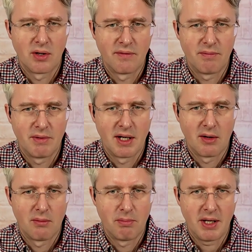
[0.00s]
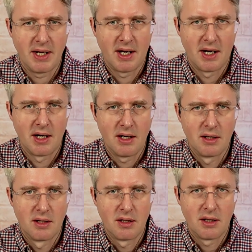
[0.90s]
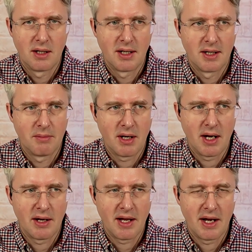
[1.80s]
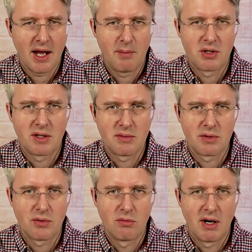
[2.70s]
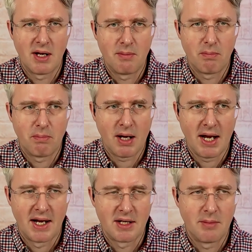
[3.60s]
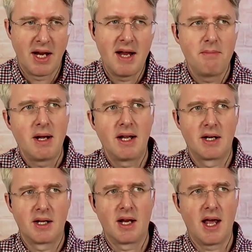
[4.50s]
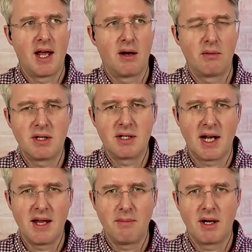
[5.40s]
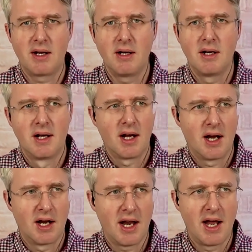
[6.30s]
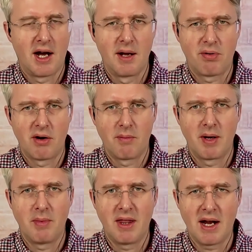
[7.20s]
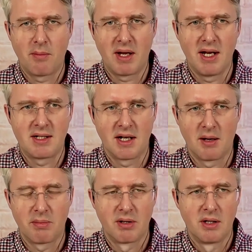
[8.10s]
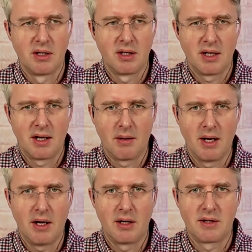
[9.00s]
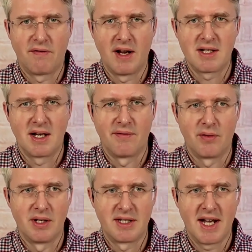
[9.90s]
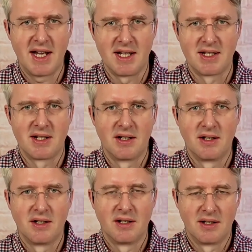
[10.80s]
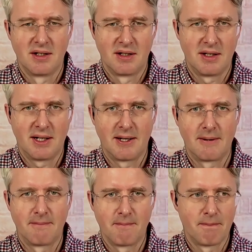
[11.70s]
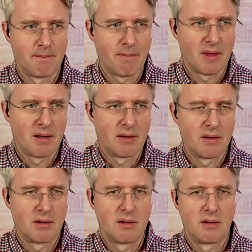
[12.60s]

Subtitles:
of, PR, and then how much this was already planned. I mean, 8 million in what did they say, 8 million in an AI program? I mean, that'll be eaten up. Yeah, that's like going to last 5 minutes. Yeah. And so what